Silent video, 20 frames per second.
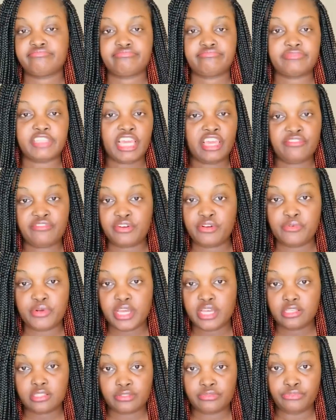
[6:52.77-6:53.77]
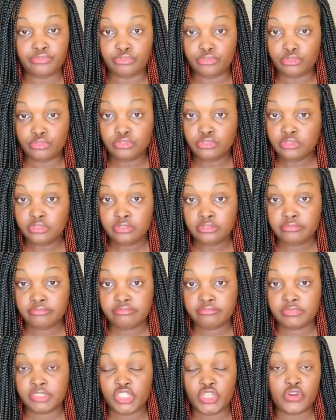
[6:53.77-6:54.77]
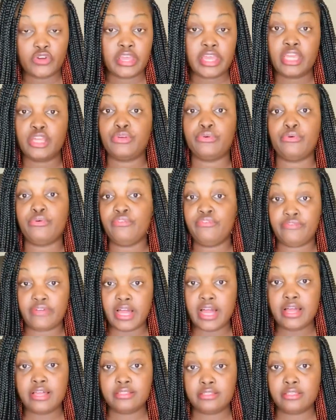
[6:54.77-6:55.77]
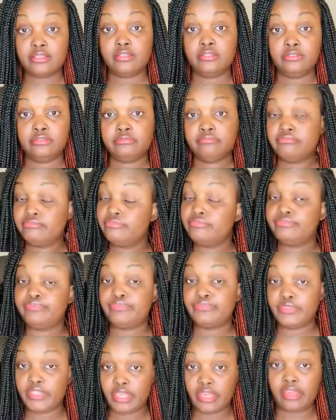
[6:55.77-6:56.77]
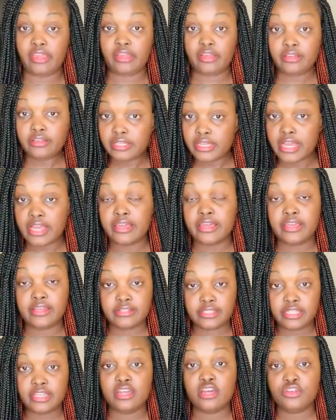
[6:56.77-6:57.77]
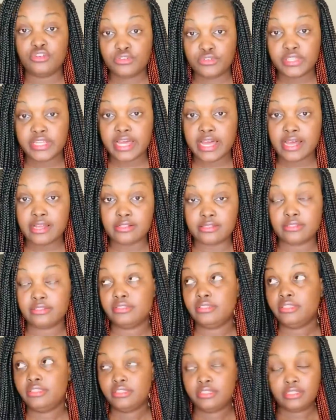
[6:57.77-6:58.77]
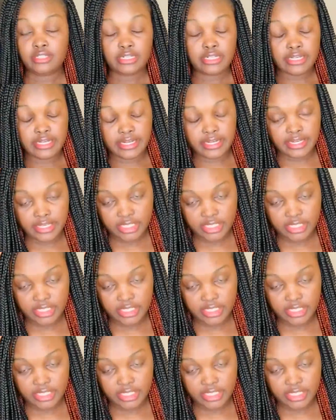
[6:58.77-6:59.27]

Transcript: everywhere is full, your hair grow fast. Yeah, I can tell you that. Like,